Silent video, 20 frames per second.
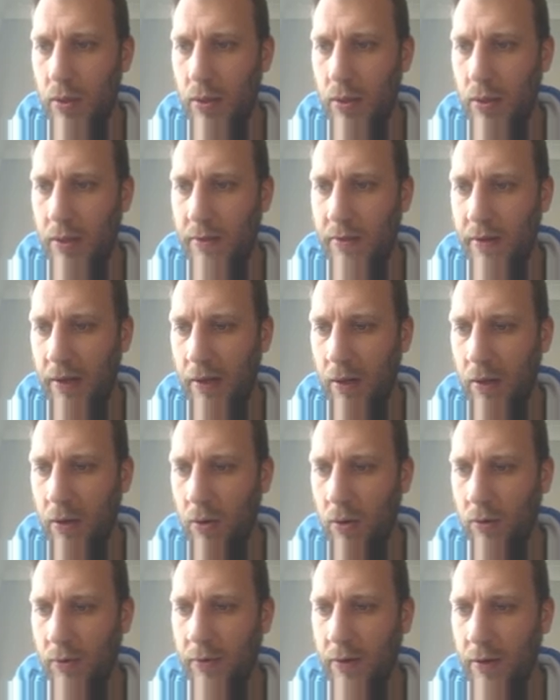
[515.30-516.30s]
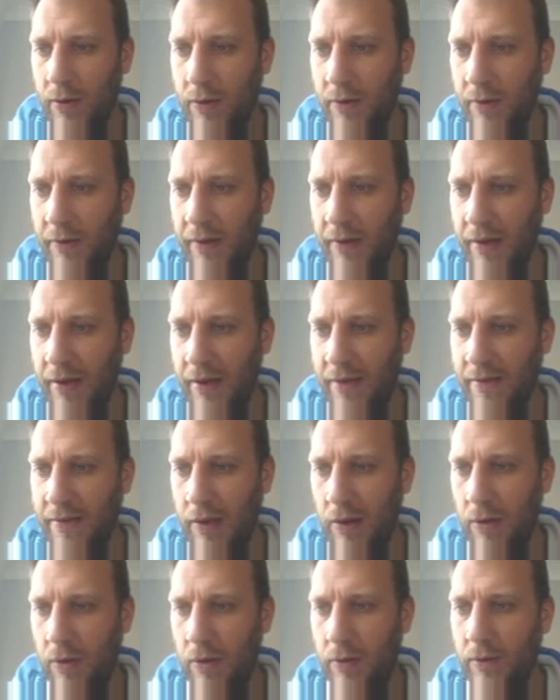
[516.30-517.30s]
Is it in looks, guys? I think it is
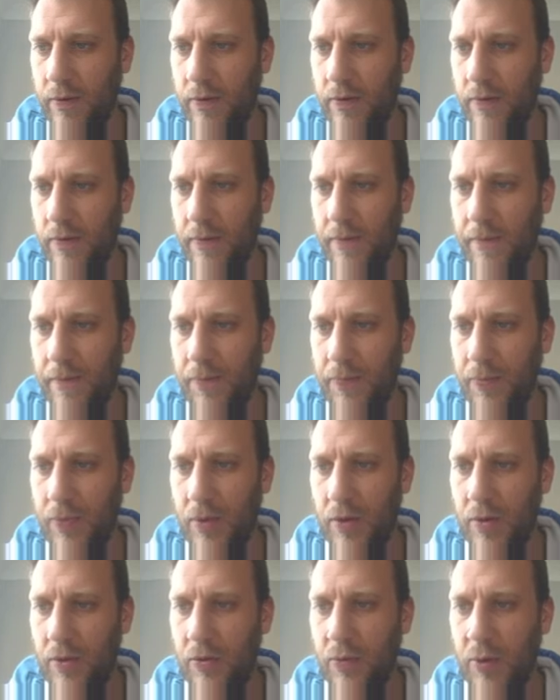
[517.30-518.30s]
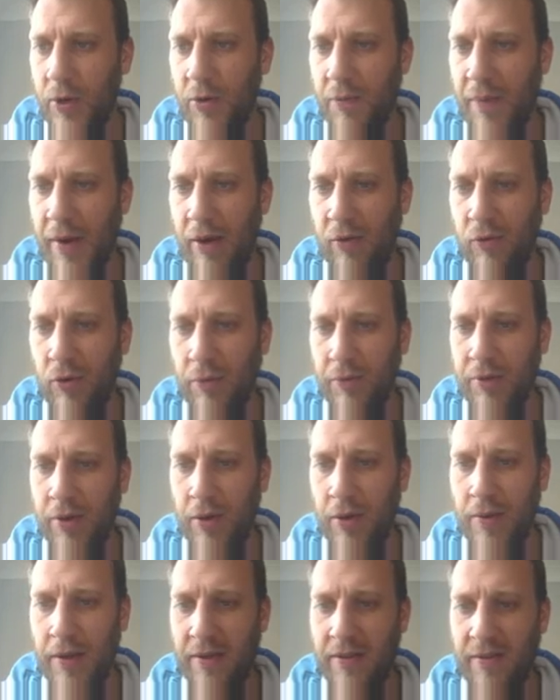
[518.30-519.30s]
in looks. Switch backdrop
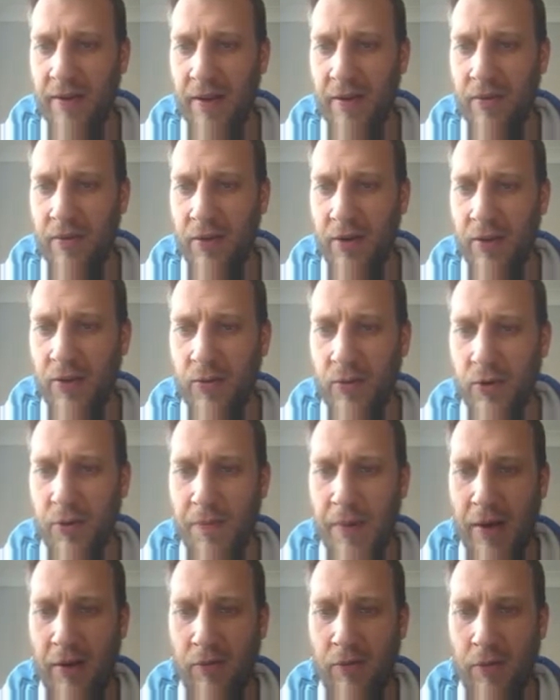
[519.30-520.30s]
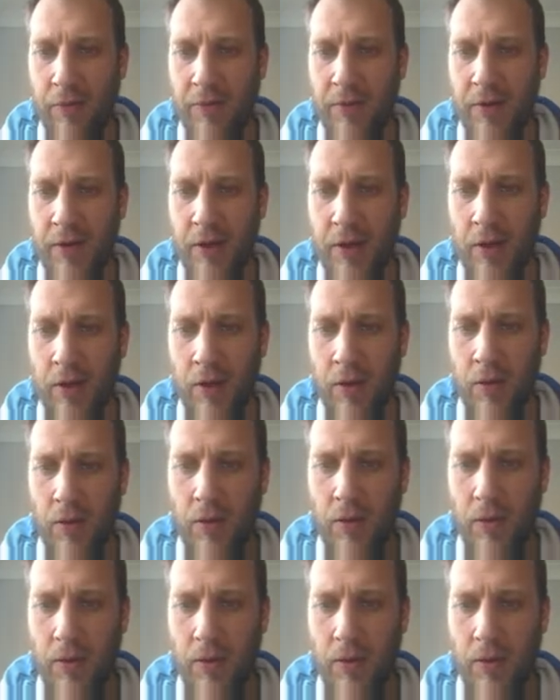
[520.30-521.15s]
to, that's it. Right, switch backdrop to